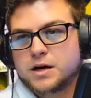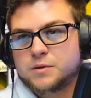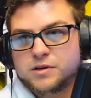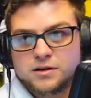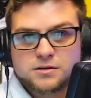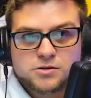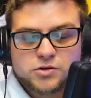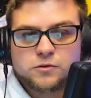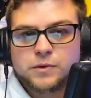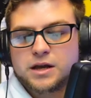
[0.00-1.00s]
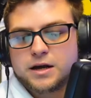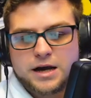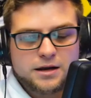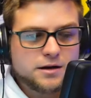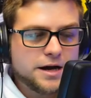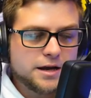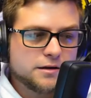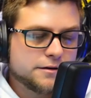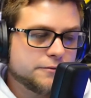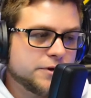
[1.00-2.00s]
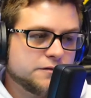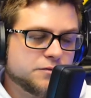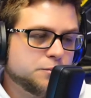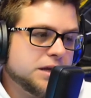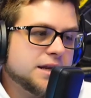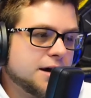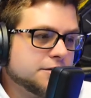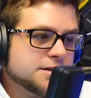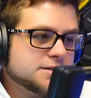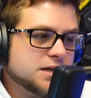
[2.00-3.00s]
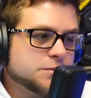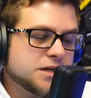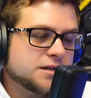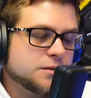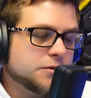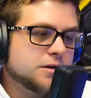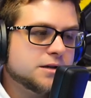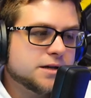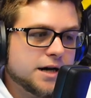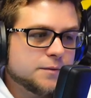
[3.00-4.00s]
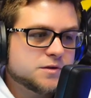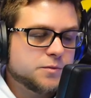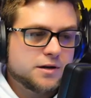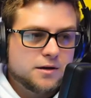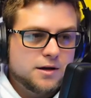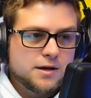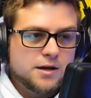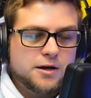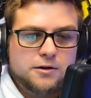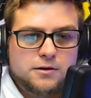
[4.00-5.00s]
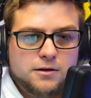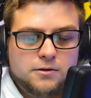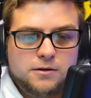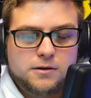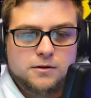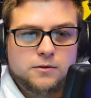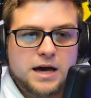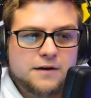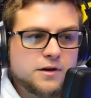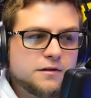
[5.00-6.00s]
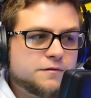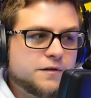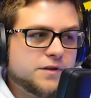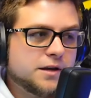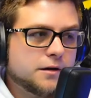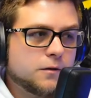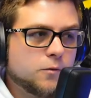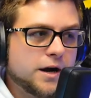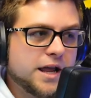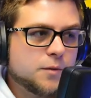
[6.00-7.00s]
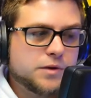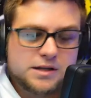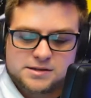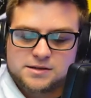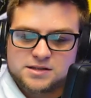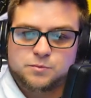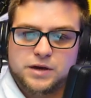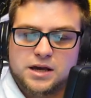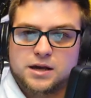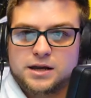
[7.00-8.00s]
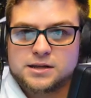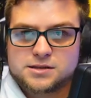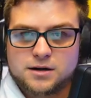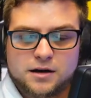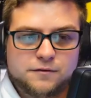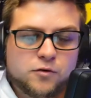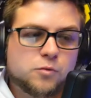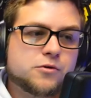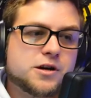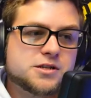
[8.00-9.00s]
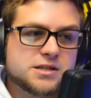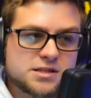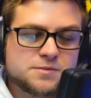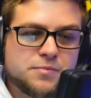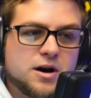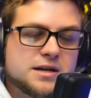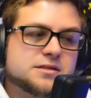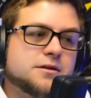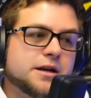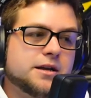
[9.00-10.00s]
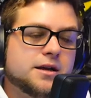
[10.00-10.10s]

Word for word: I mean, shoot, man, I I we've been down this subject a million times, but you know, you you have a 1500 watt amp and it's this big and it's not a full bridge and it says Boss on it.